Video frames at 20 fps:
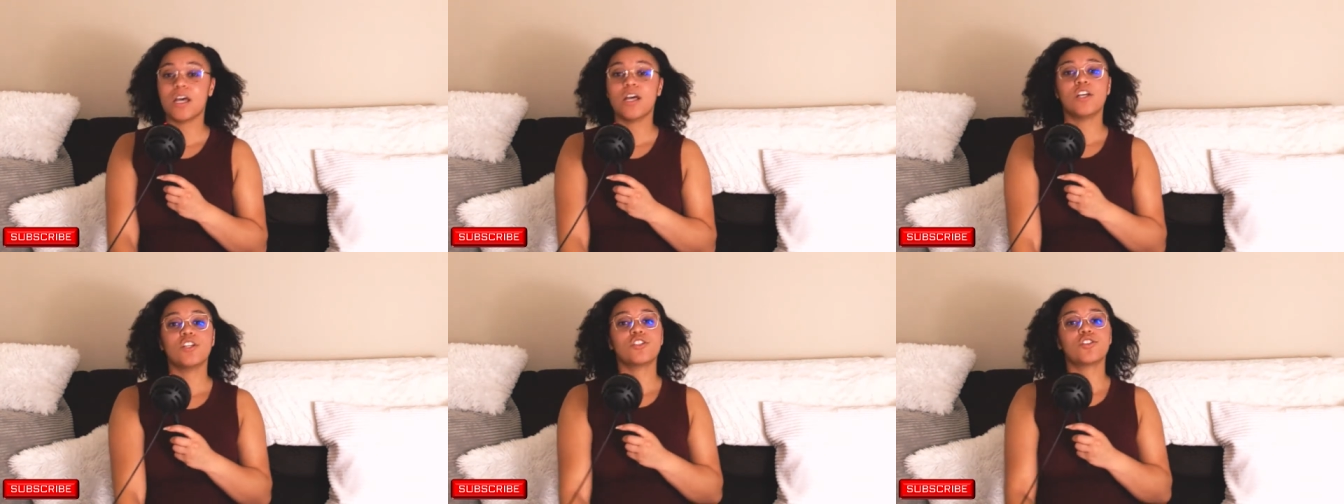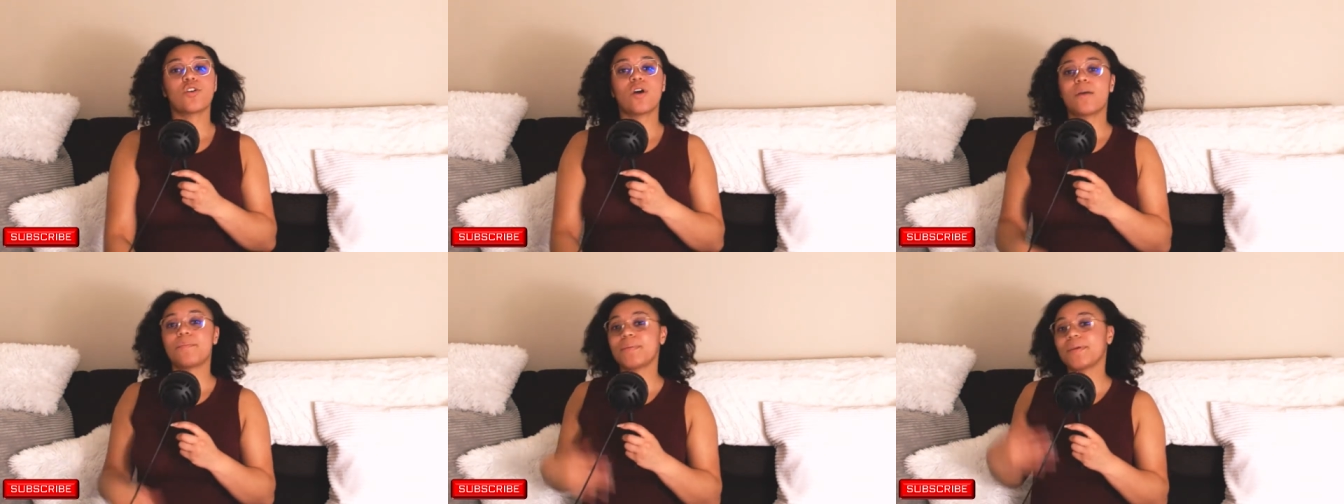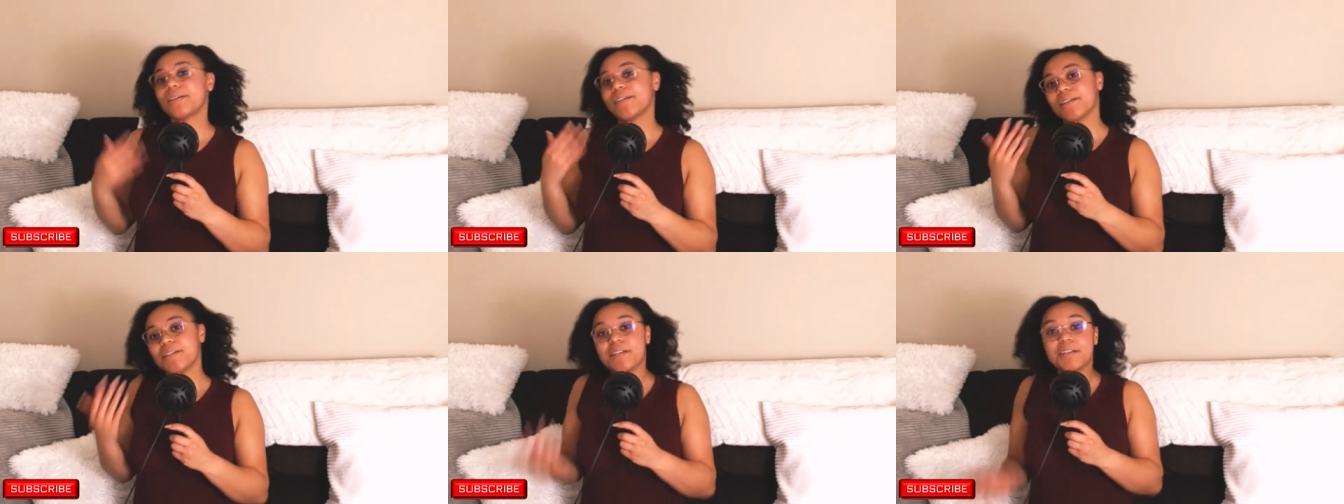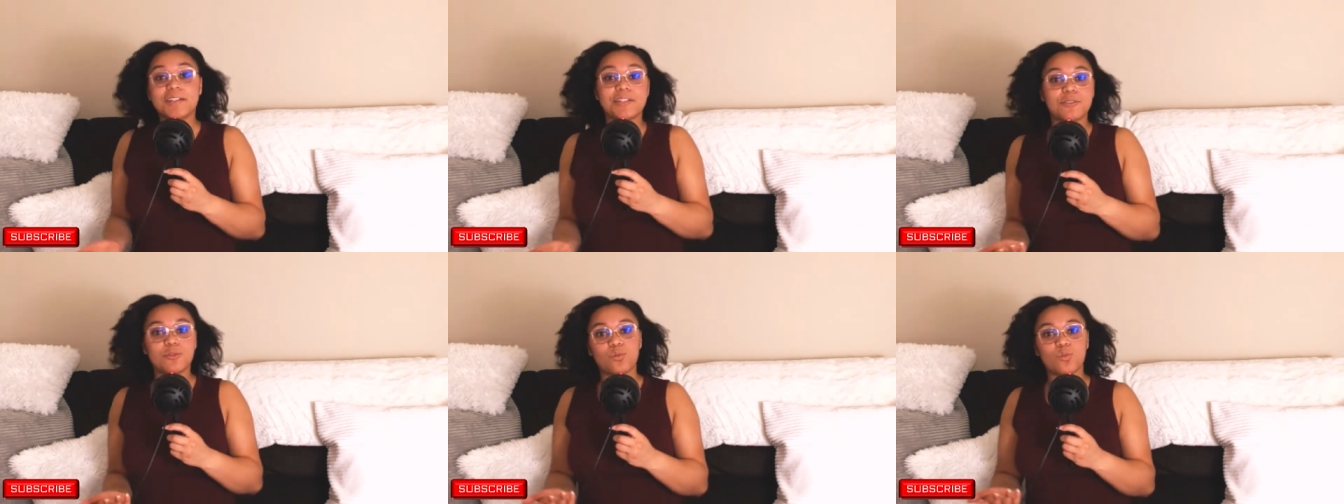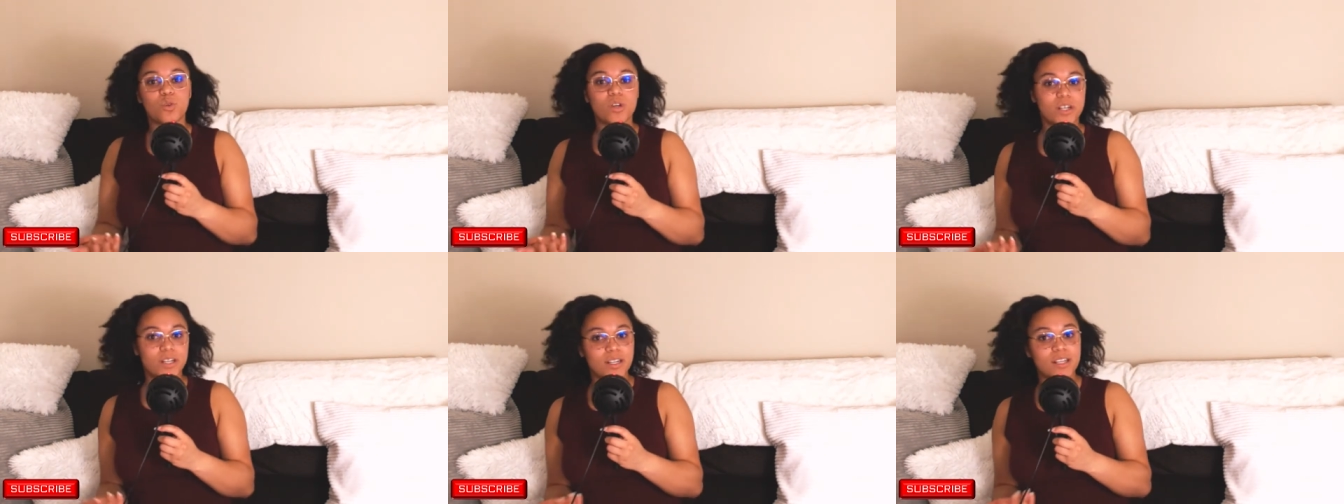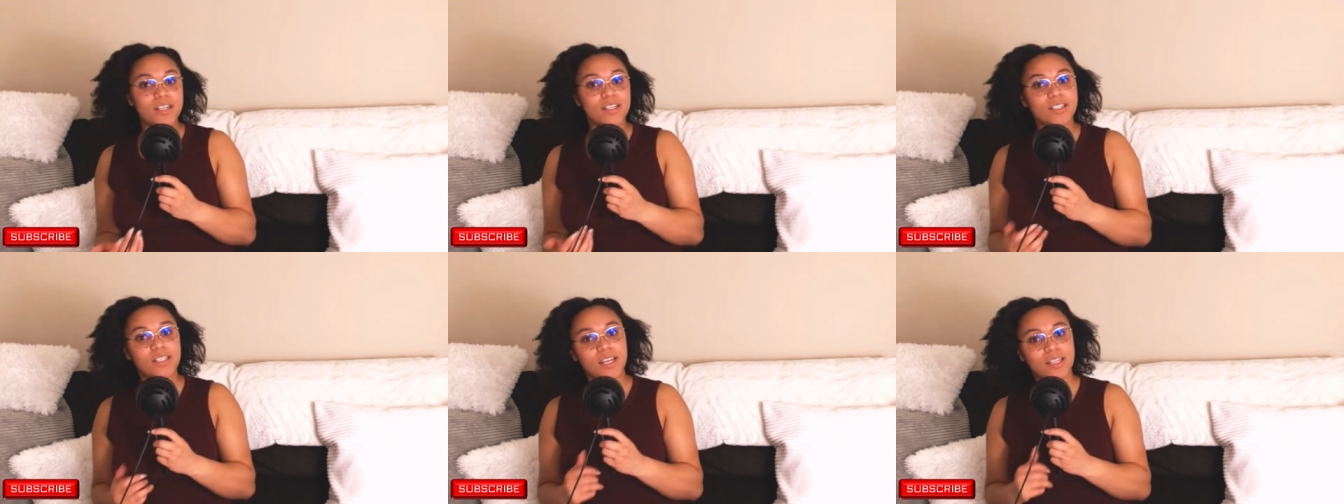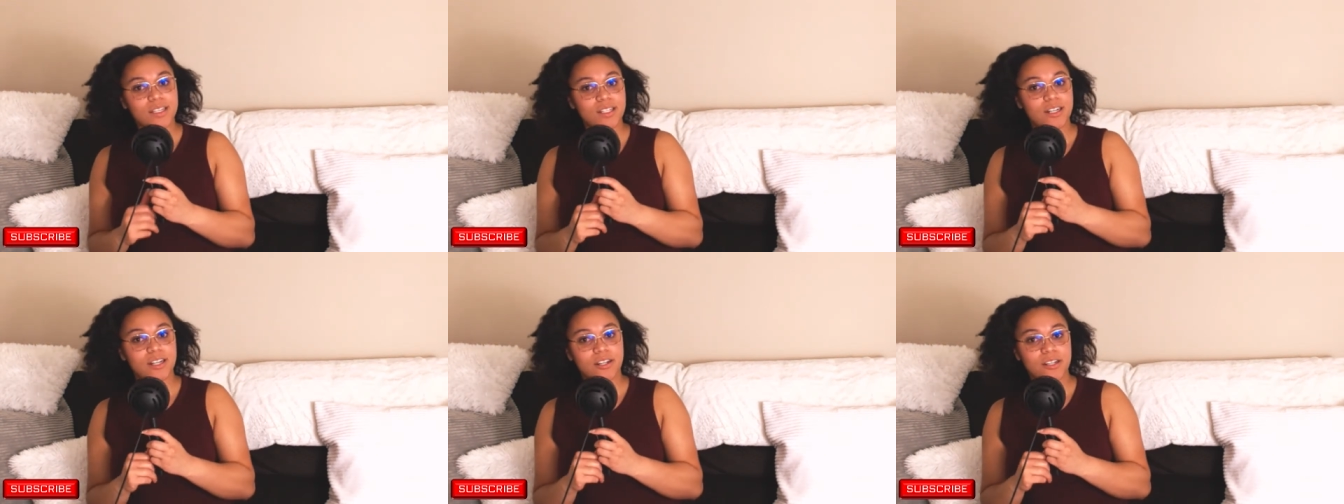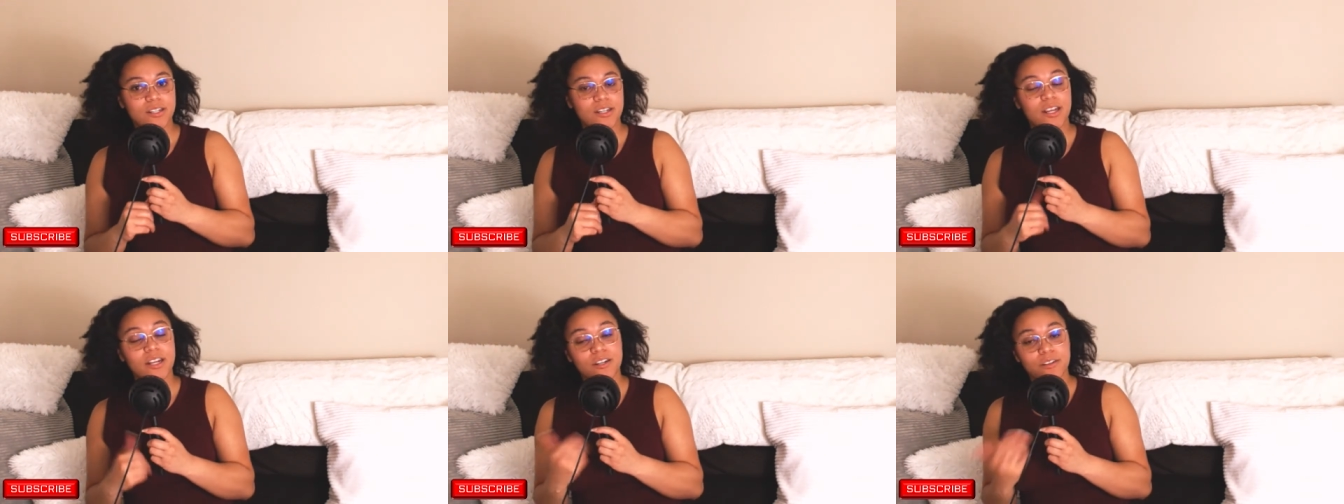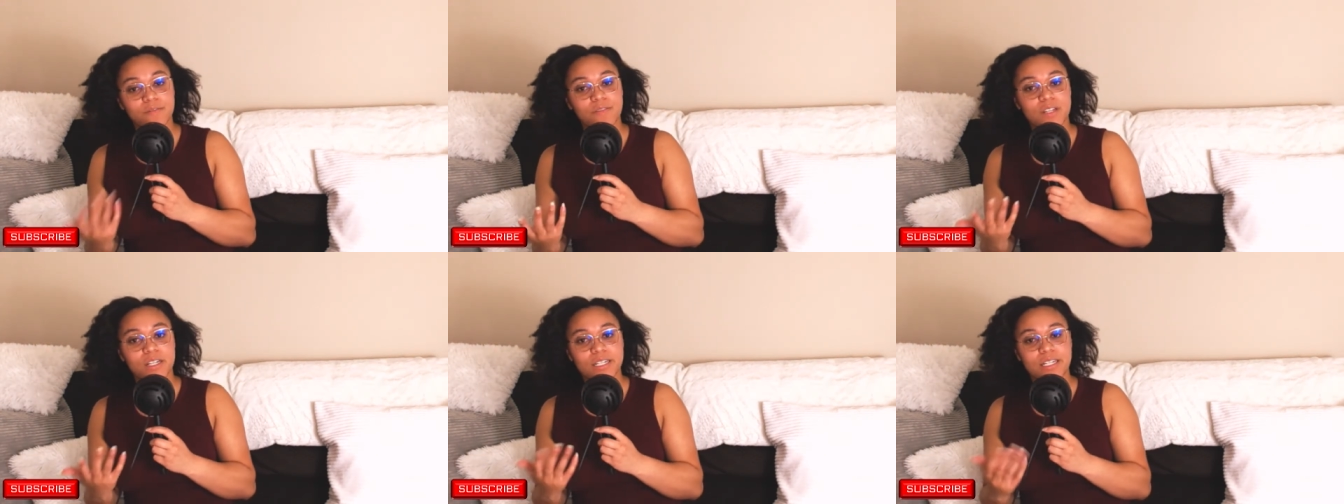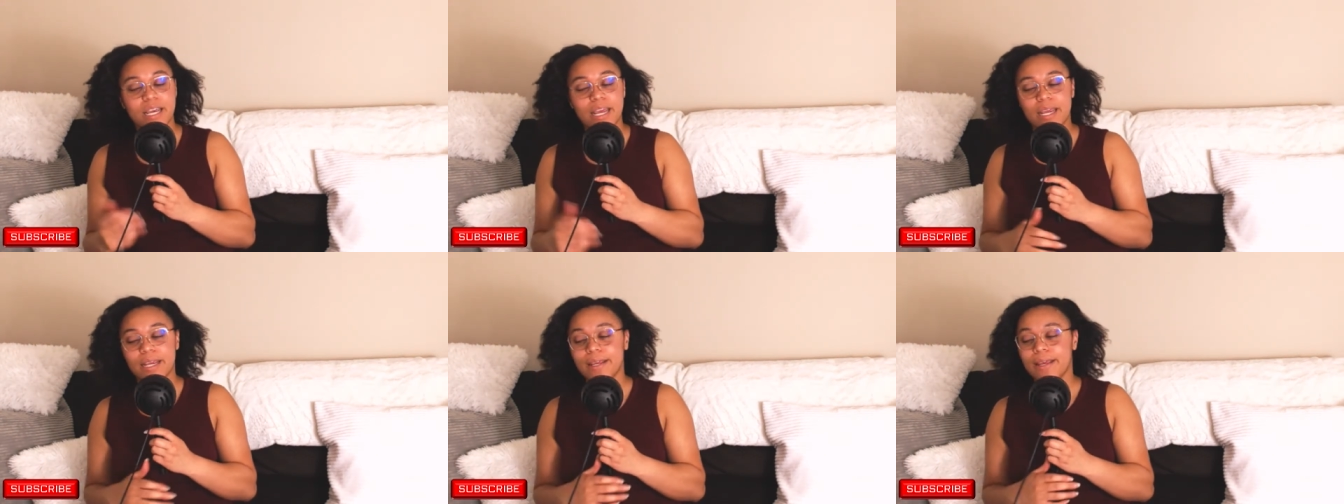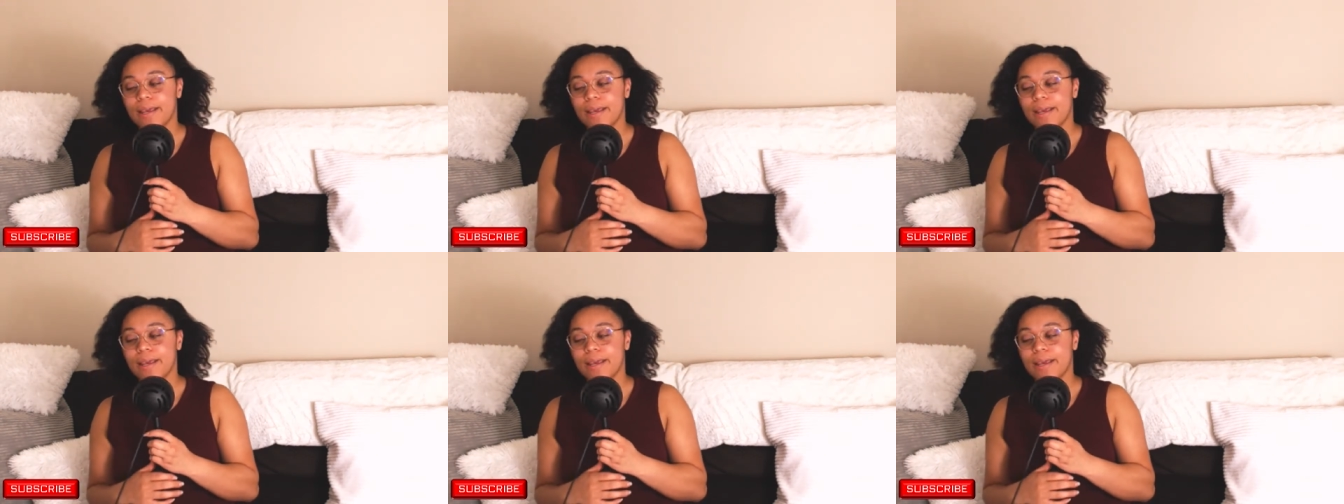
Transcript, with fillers: So I mean, it is what it is at the end of the day.